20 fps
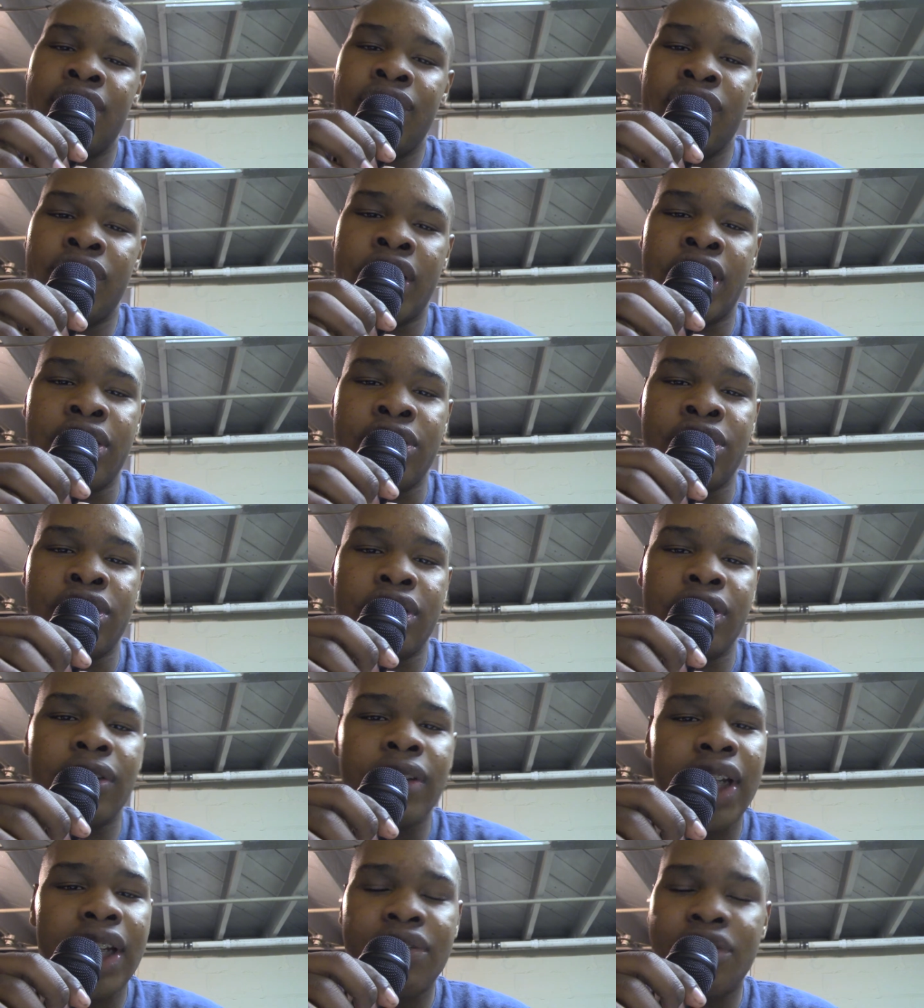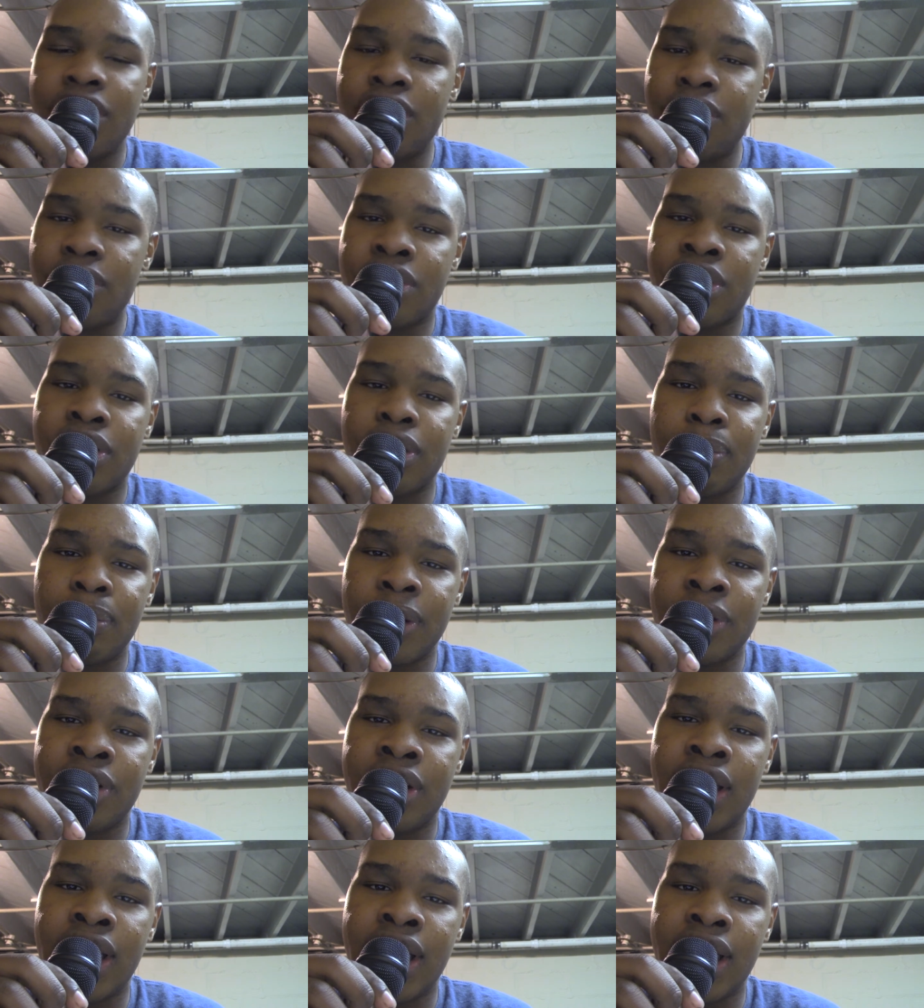because you don't have to use so
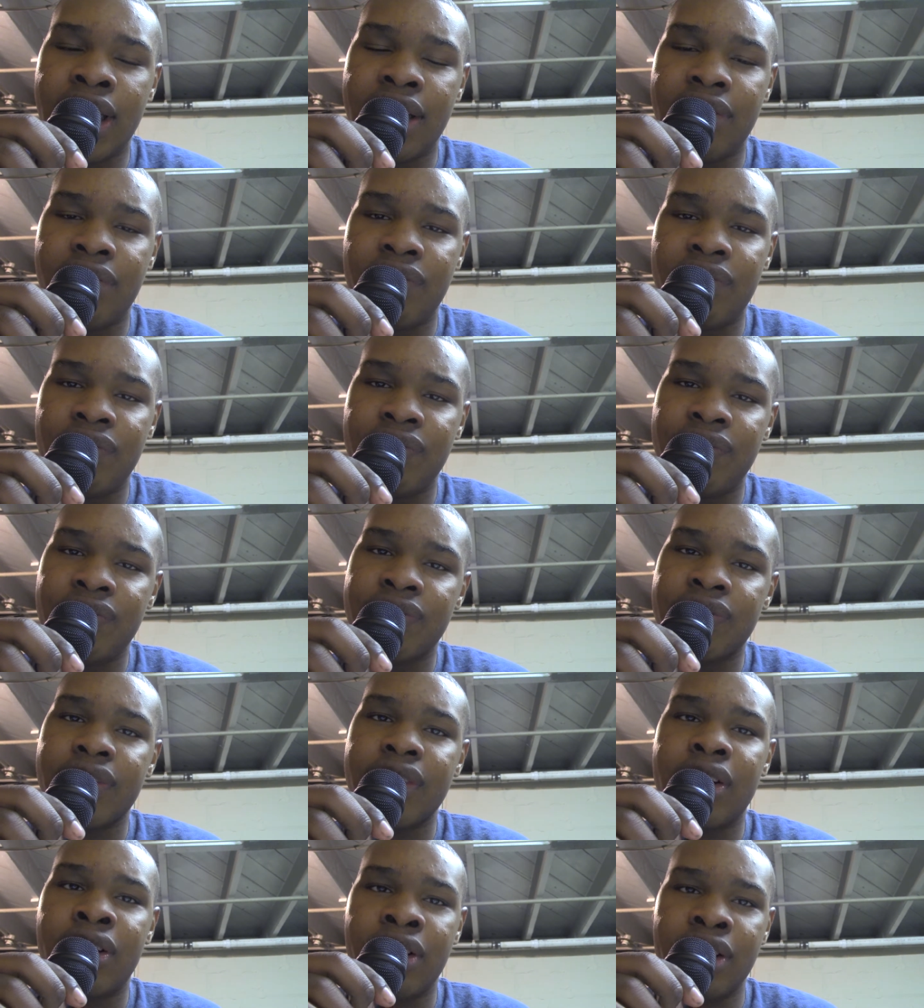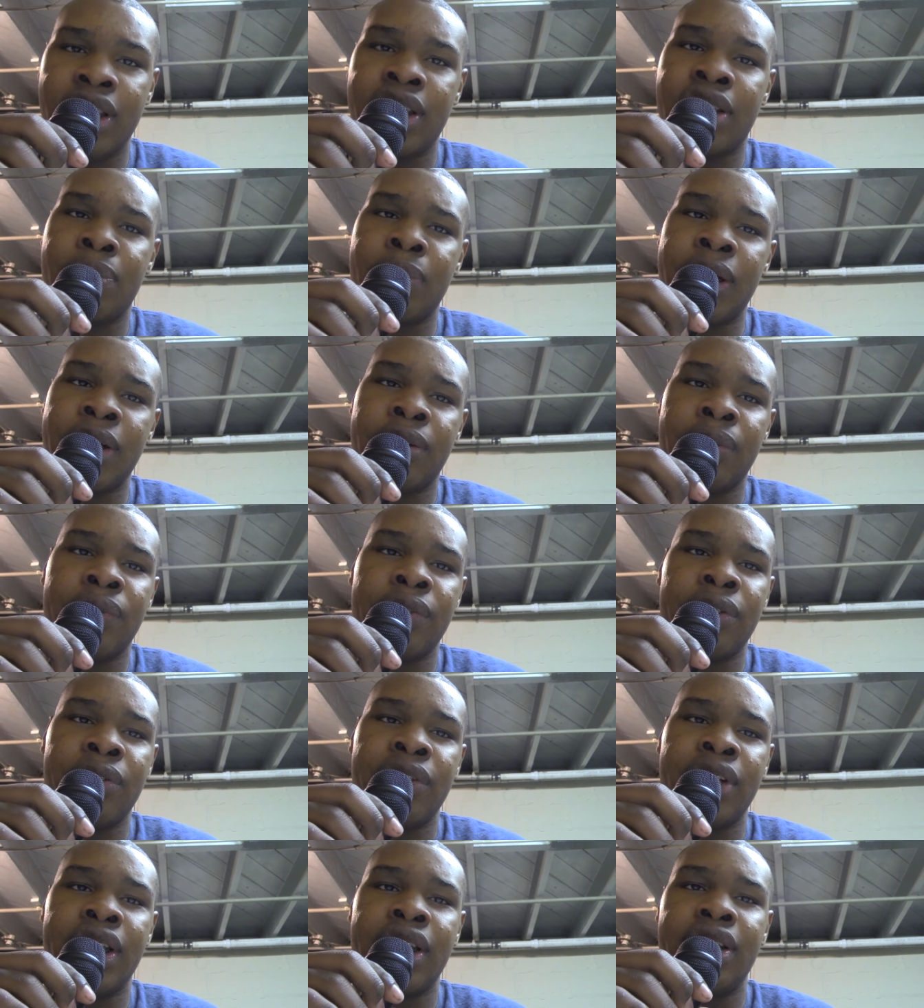much gain on this
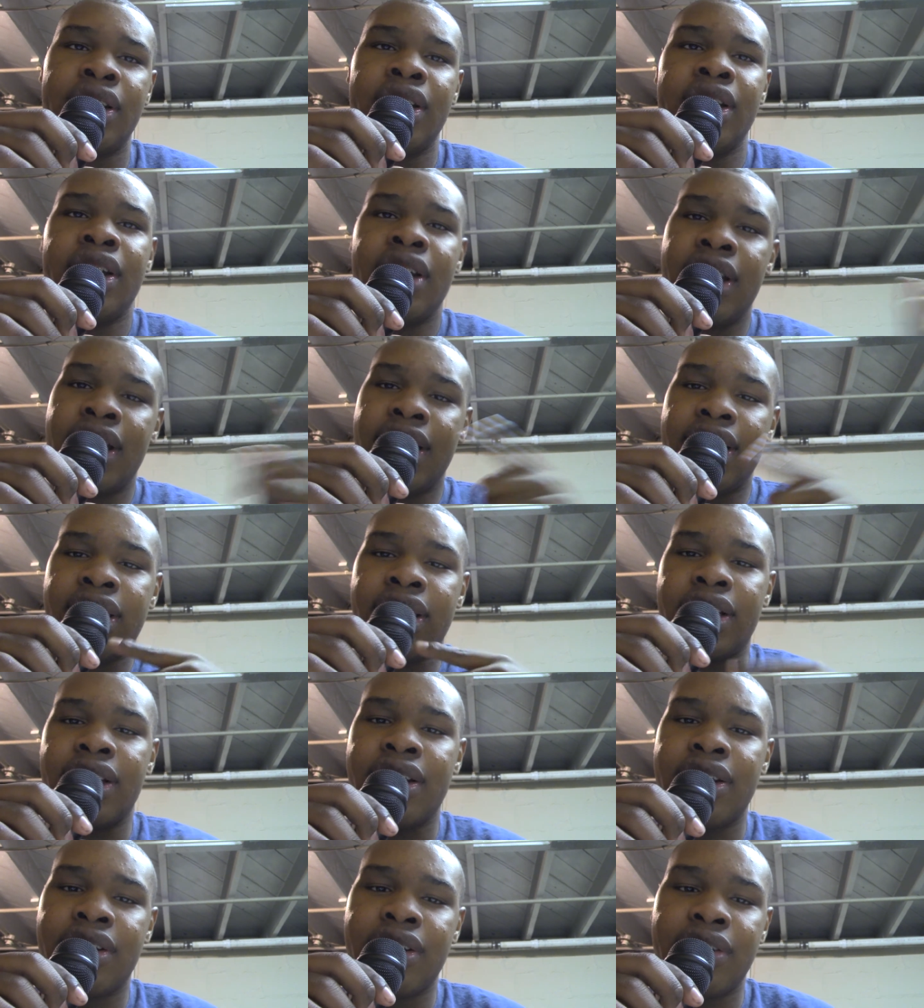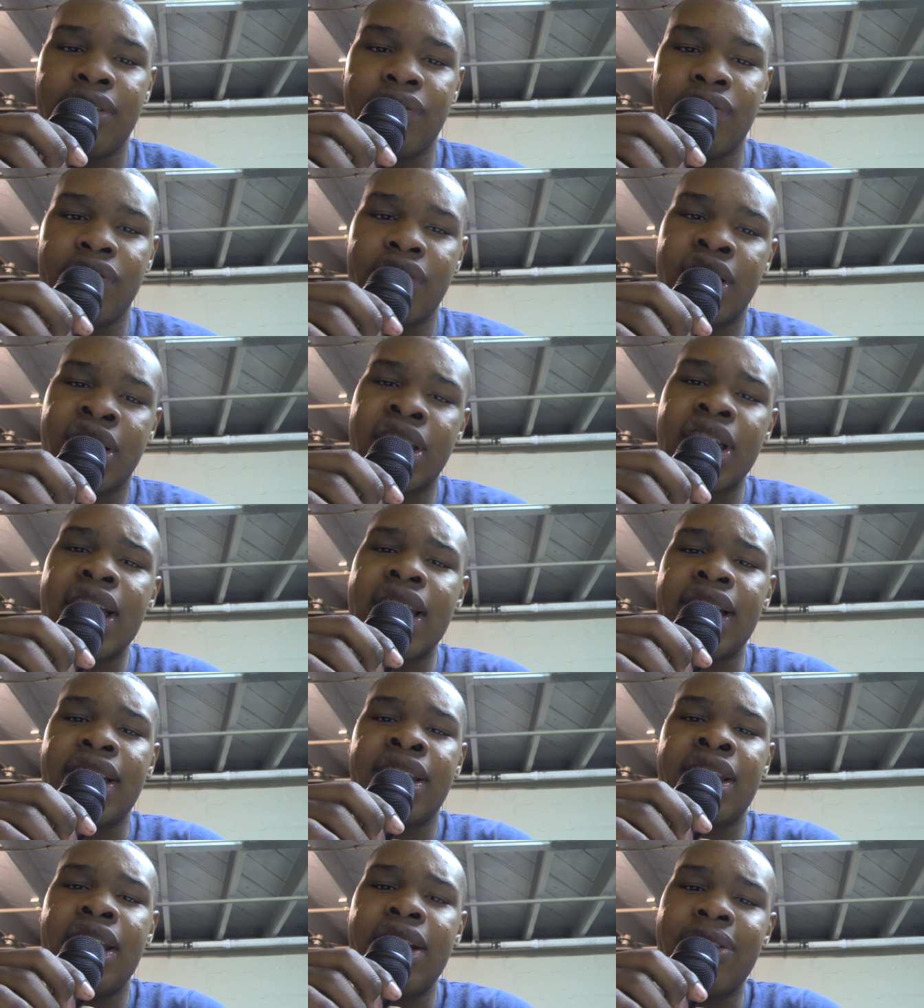microphone, and the
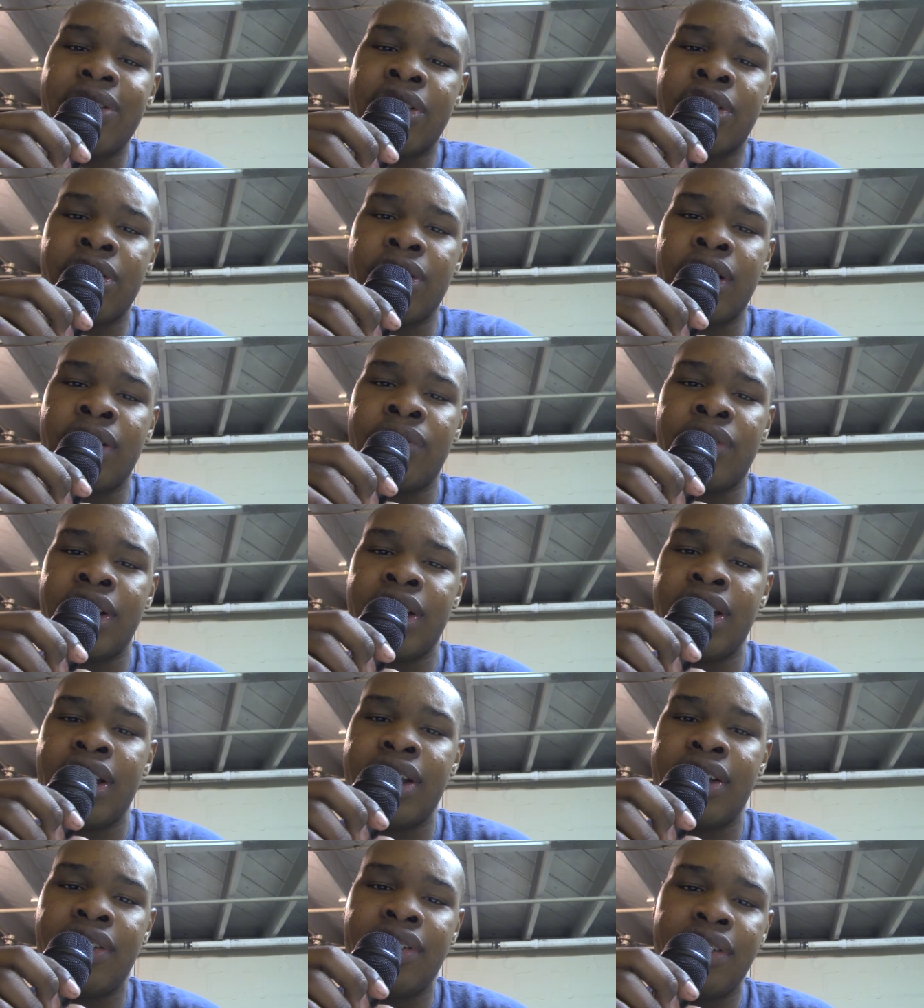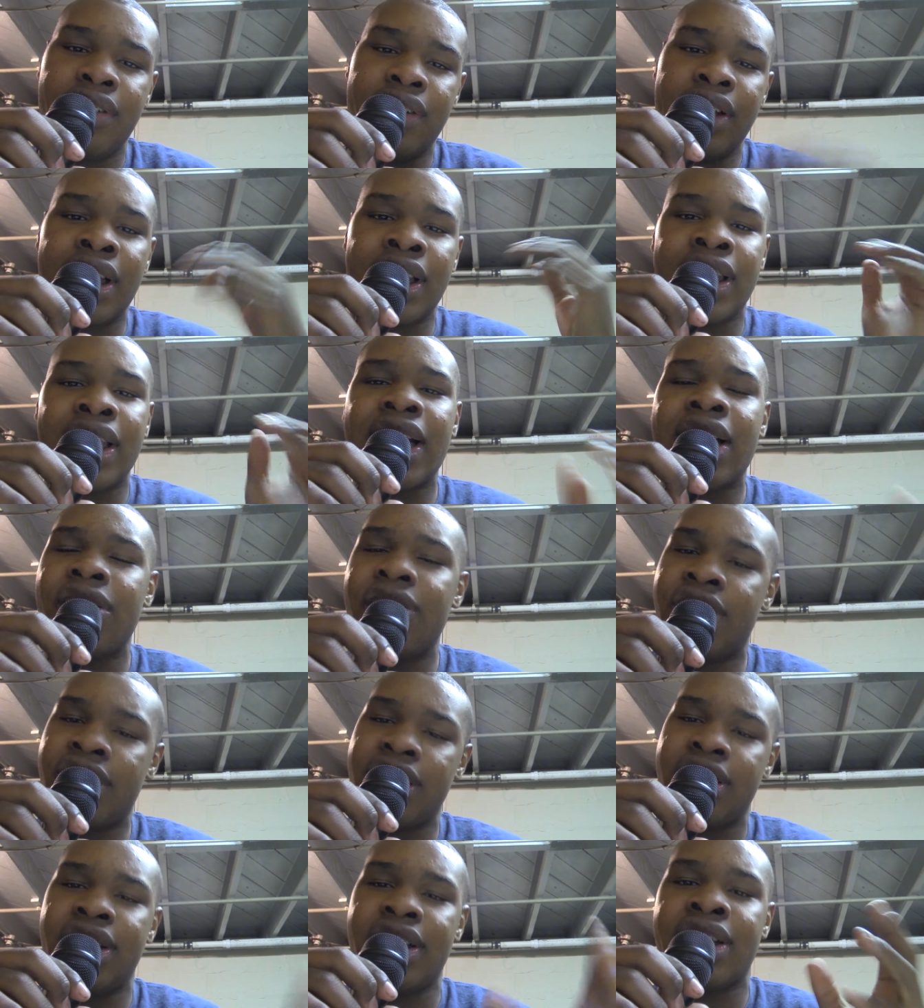sonic character of it allows
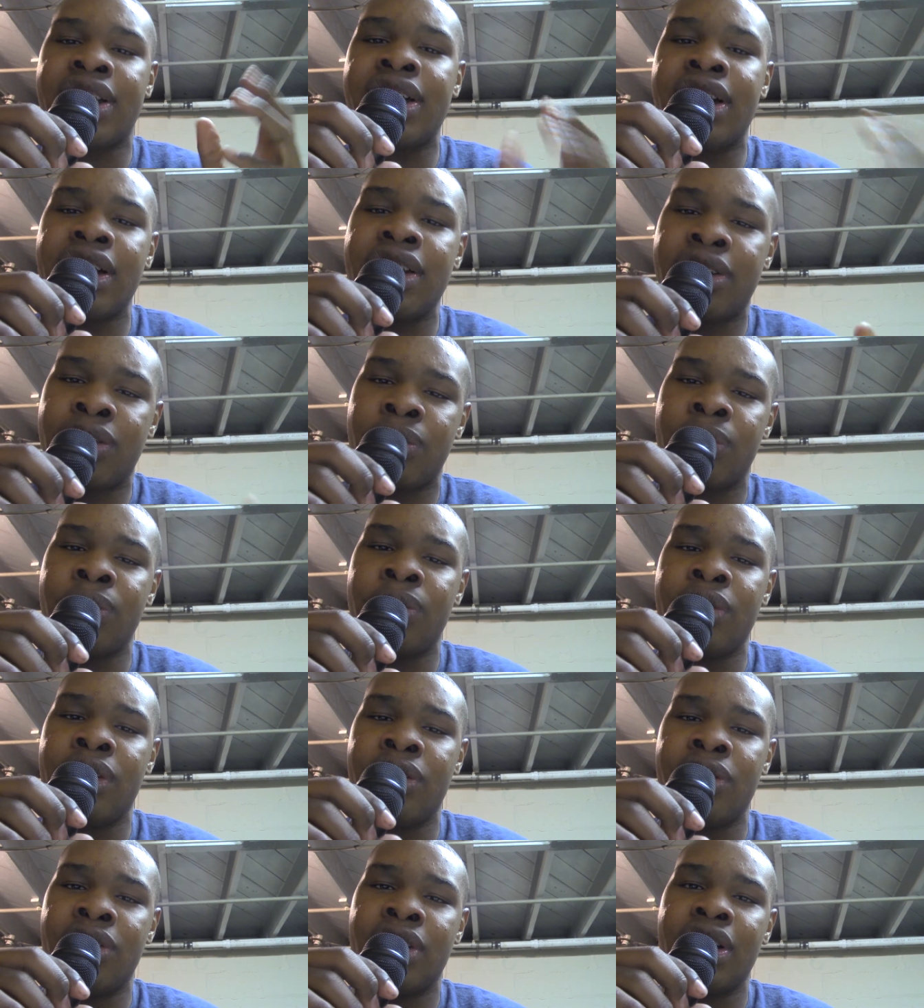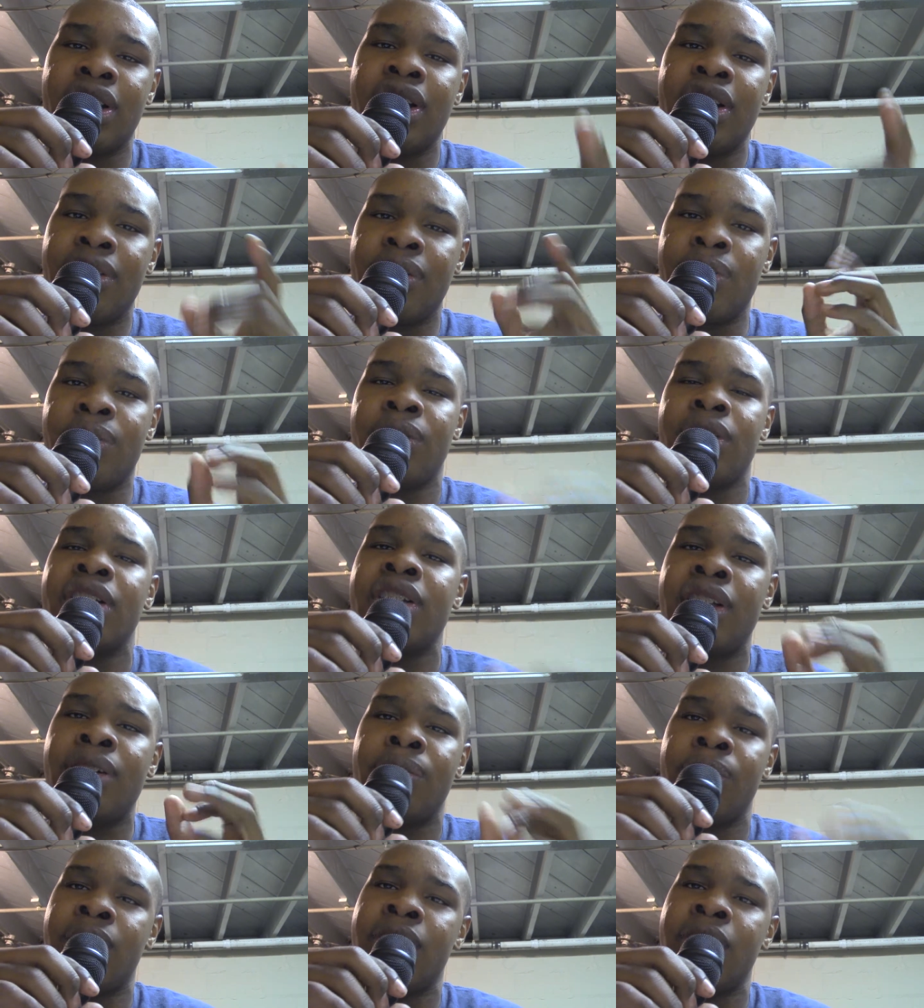it to cut through those really